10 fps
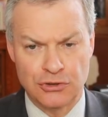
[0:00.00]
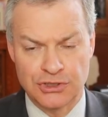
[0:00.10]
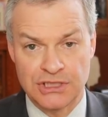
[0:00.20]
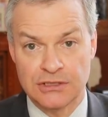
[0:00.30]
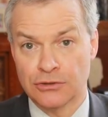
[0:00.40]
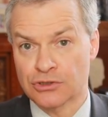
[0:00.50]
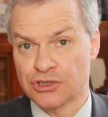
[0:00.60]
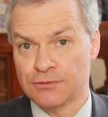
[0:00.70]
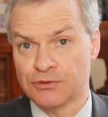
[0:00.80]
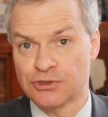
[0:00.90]
hugely, not a
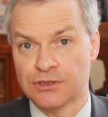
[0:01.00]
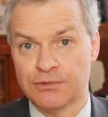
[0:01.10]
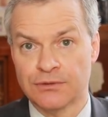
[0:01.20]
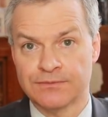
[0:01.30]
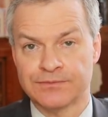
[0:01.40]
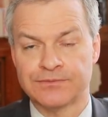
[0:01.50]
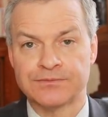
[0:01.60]
triple-triple.